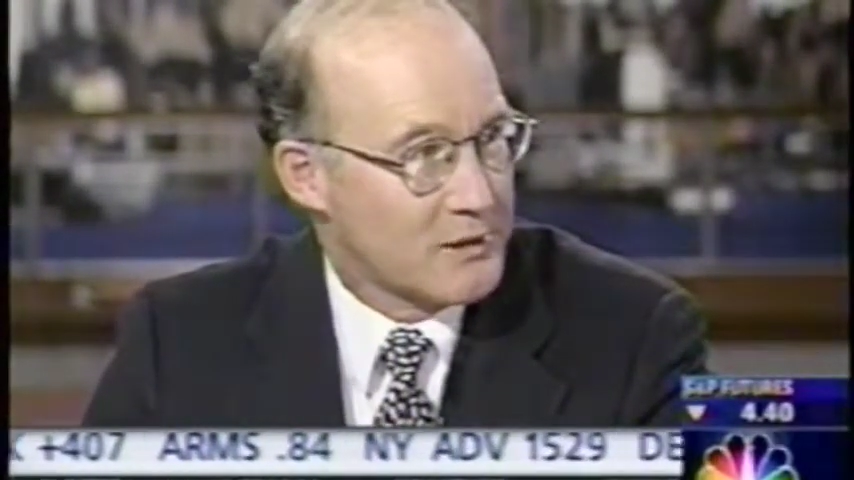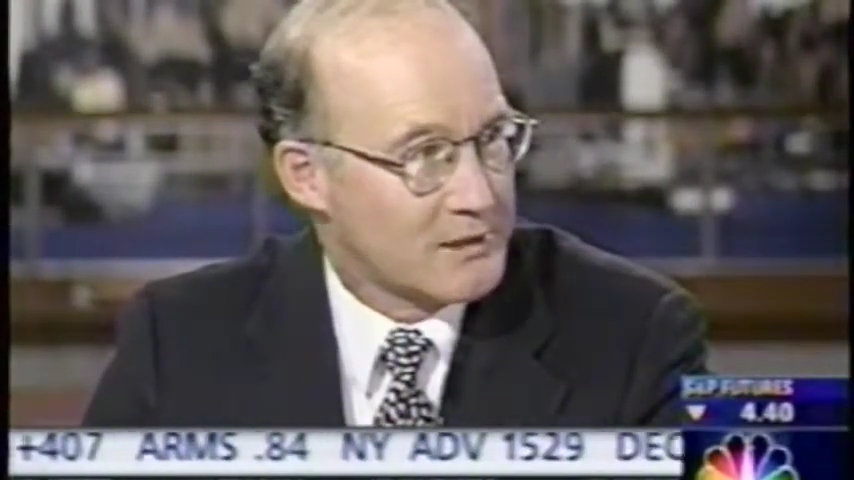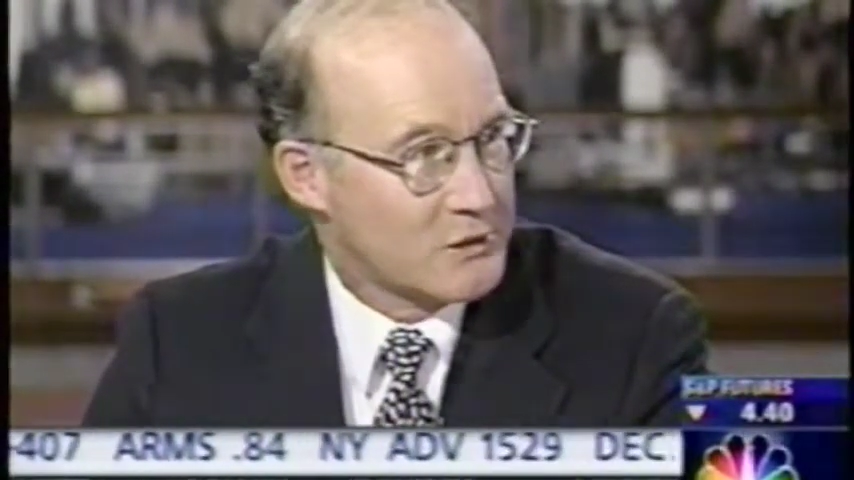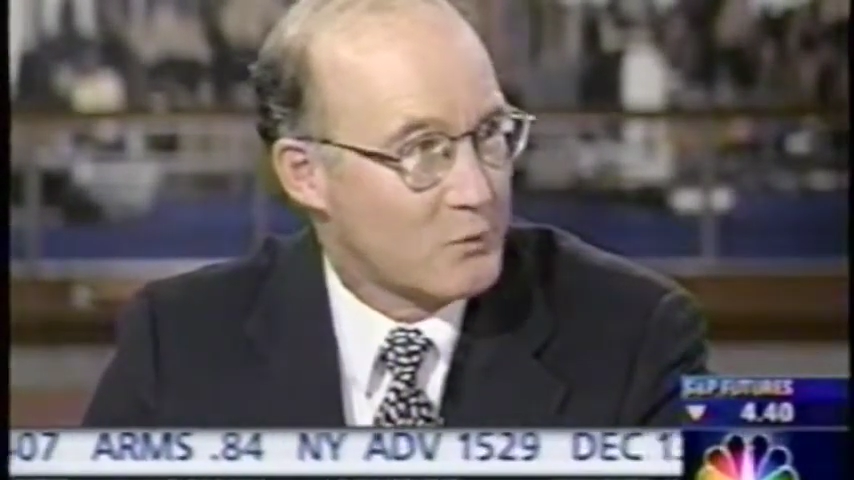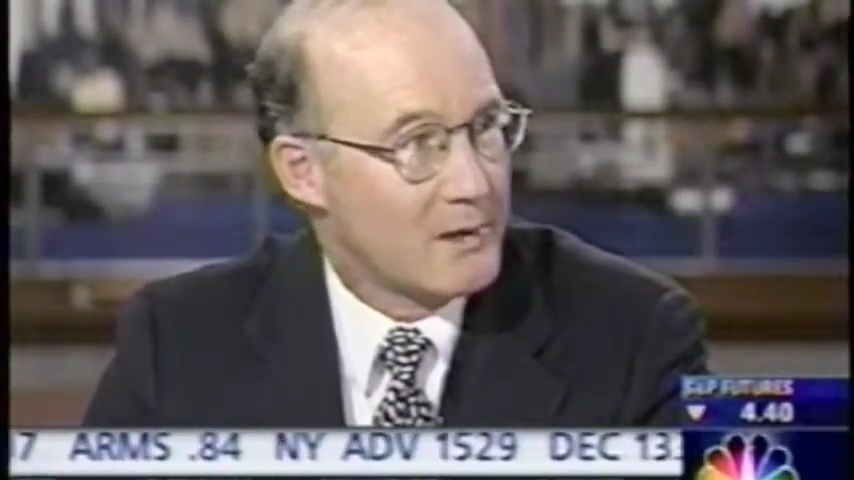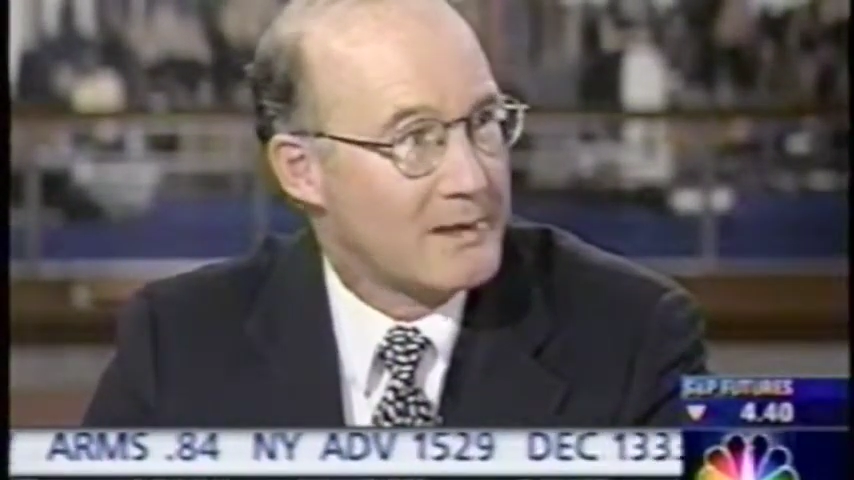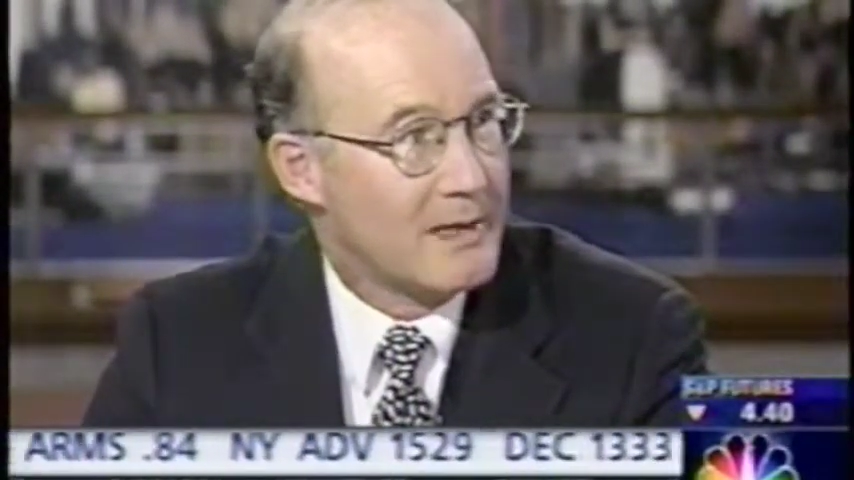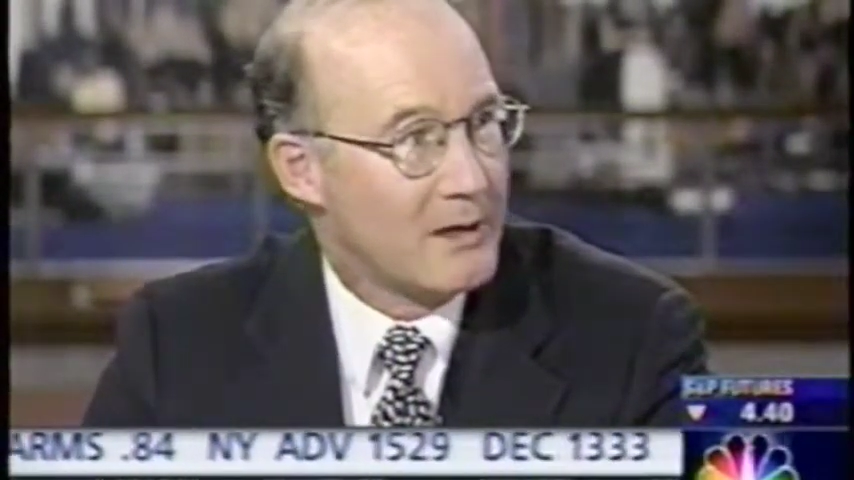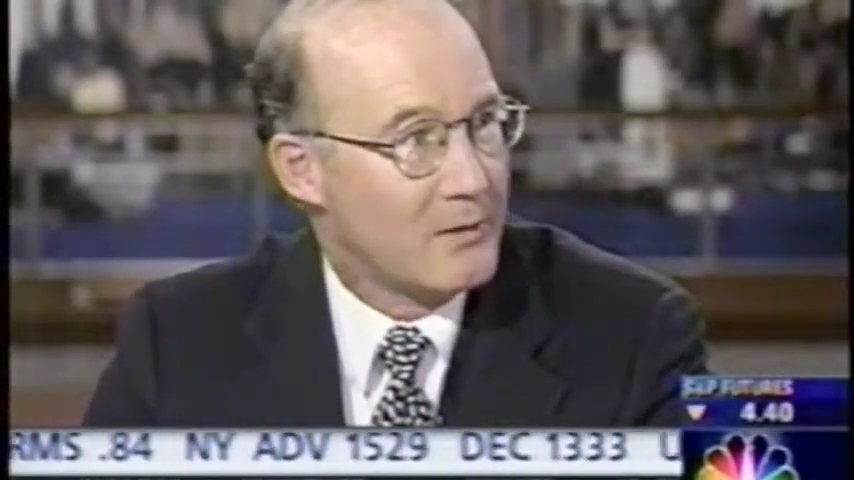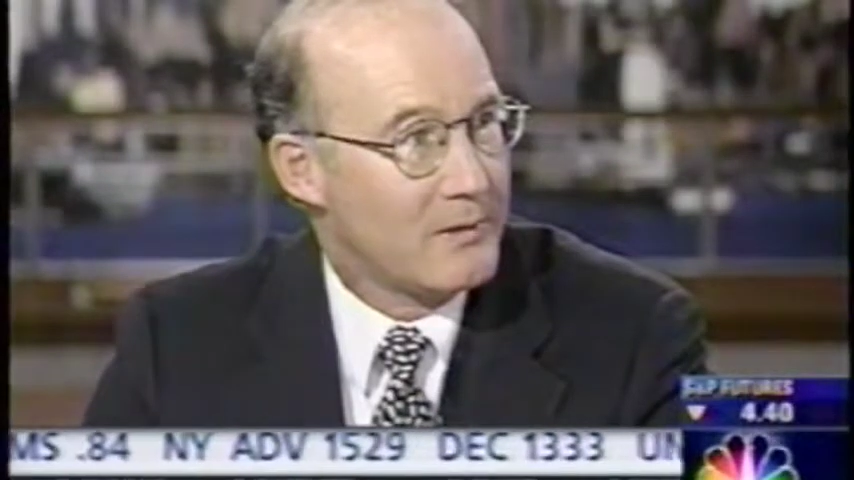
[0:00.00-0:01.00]
prices
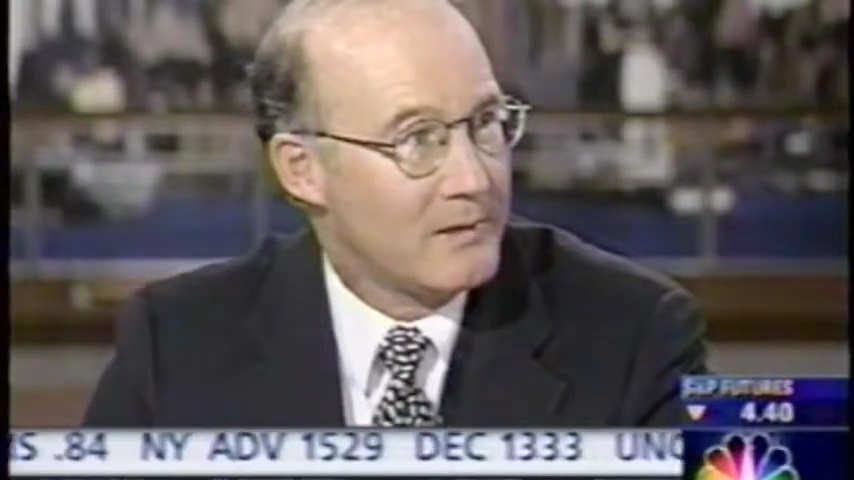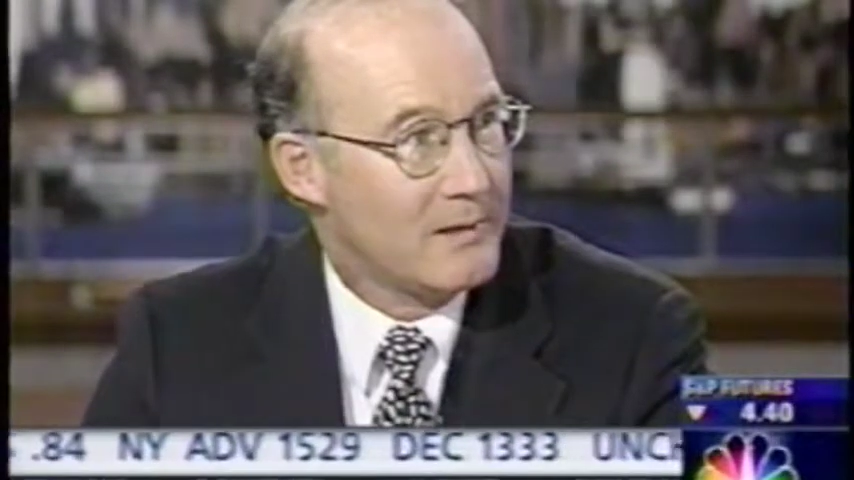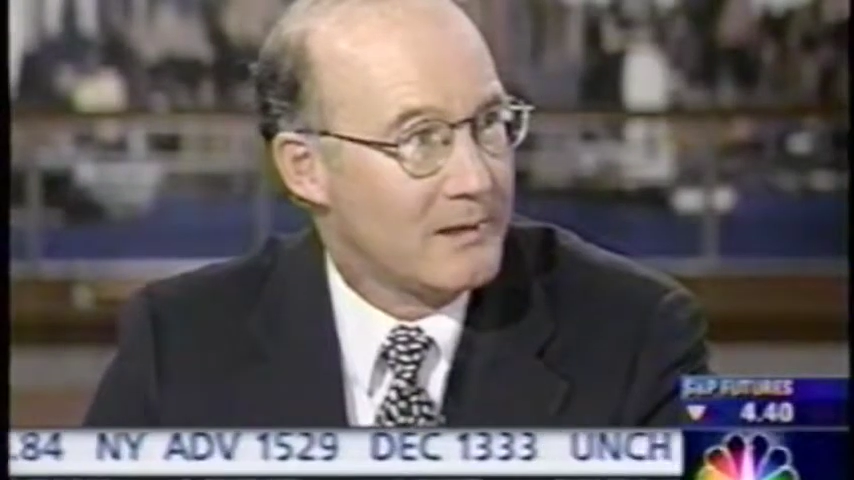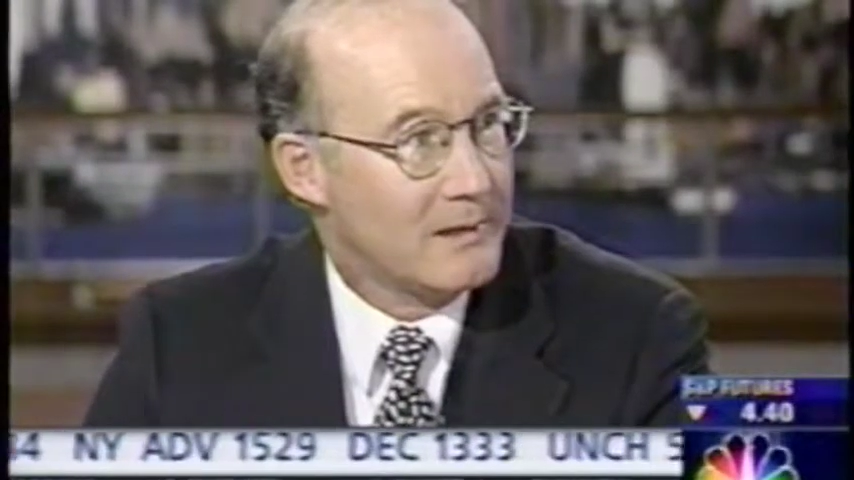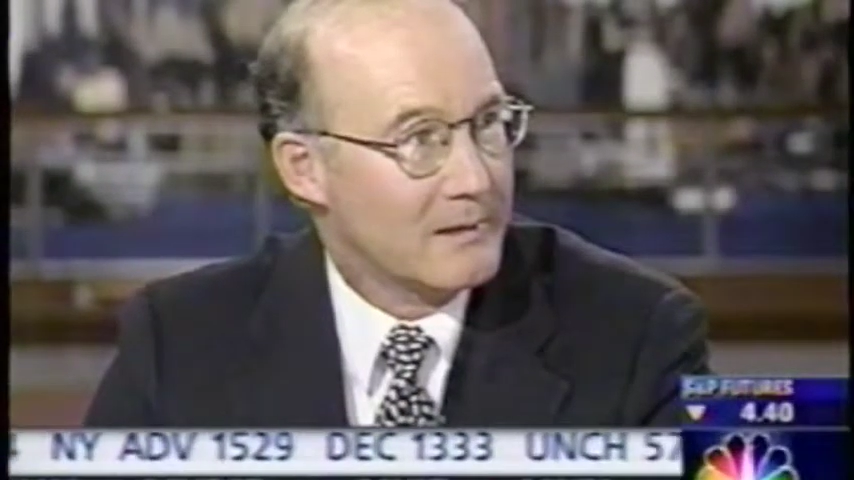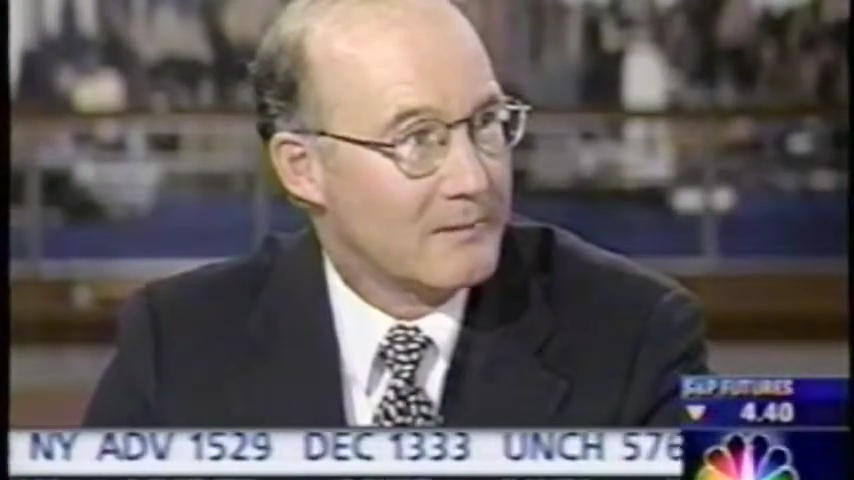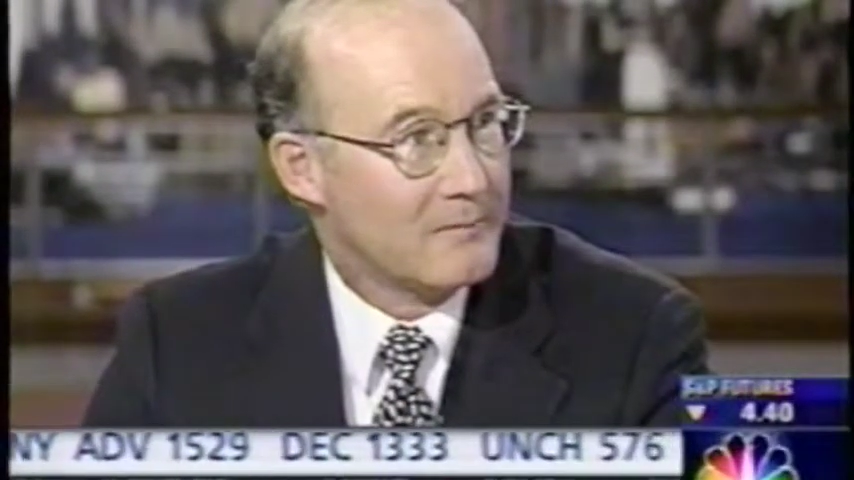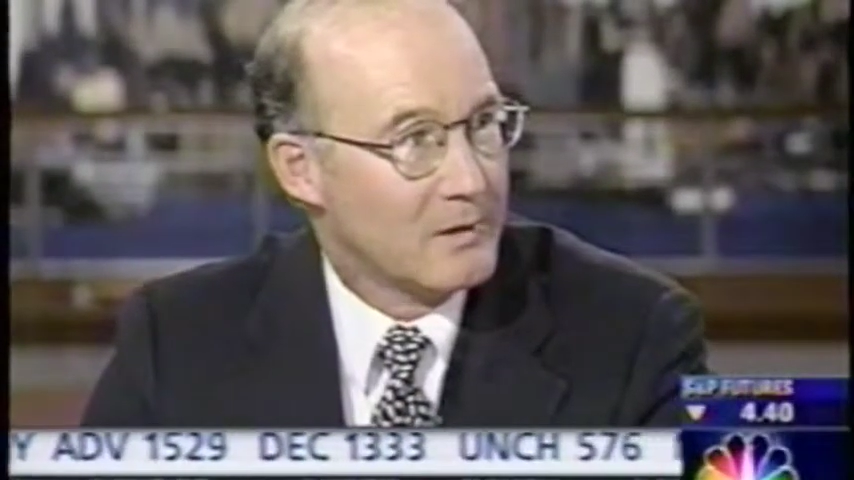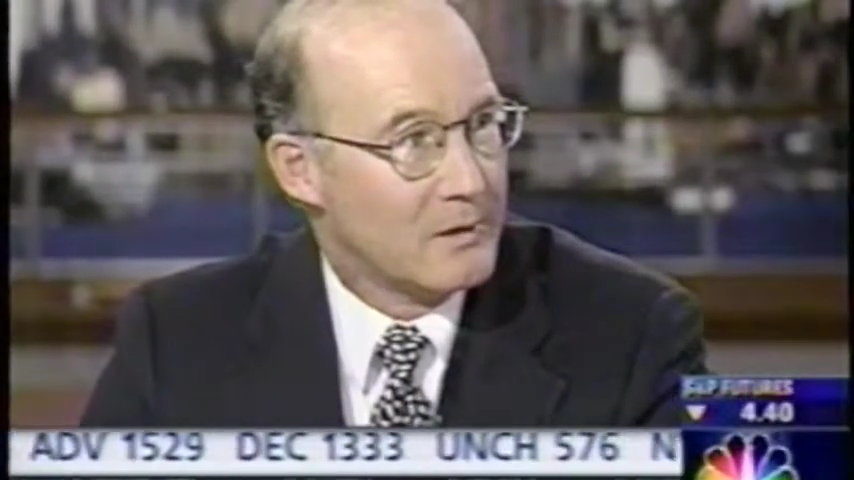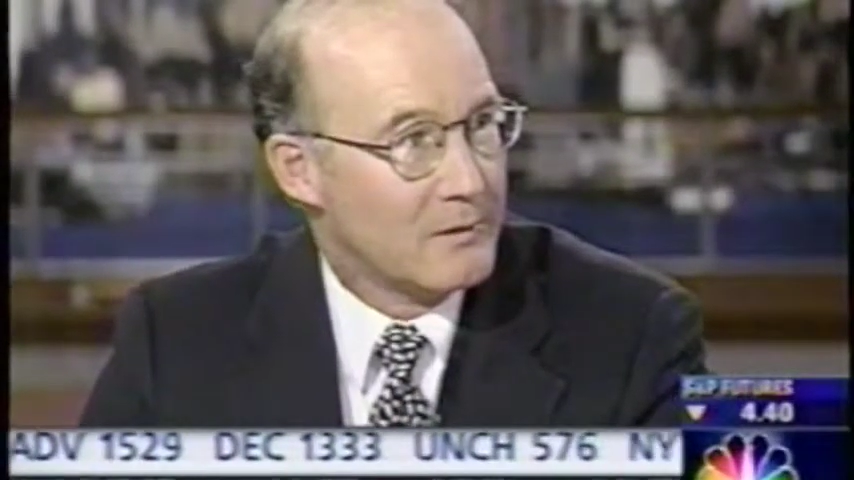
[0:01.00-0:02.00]
went down in the